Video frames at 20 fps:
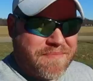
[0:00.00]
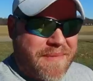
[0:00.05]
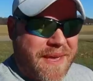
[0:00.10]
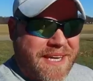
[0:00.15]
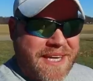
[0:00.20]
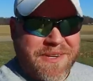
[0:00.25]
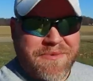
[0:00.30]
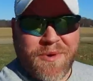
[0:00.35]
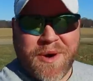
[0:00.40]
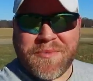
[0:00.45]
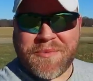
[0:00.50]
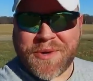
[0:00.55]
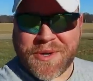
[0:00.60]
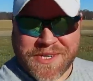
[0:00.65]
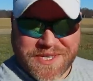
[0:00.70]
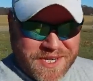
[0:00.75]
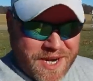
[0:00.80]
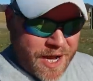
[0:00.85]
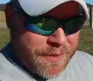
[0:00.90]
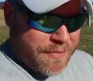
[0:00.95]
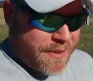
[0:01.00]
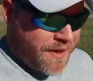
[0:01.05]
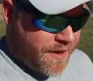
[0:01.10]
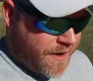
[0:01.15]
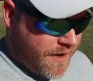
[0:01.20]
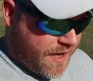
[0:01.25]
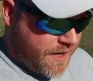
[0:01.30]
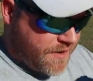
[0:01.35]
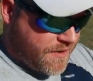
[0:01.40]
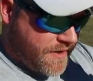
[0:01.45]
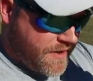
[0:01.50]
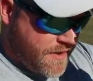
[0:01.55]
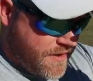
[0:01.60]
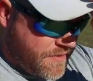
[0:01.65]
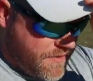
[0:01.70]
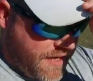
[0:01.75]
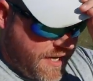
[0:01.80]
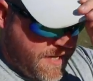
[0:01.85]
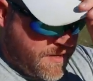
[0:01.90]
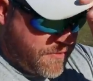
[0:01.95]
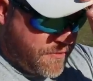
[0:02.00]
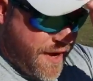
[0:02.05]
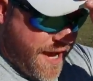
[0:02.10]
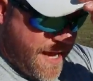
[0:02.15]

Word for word: Making one more stop here in